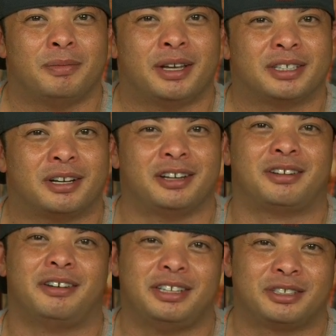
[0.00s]
Because
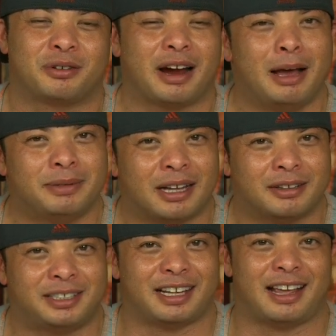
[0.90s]
there's all these crabs
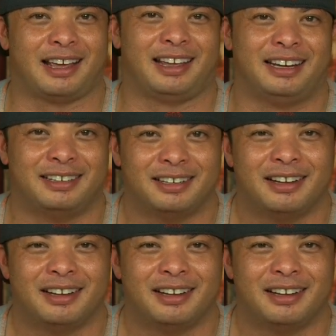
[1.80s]
outside.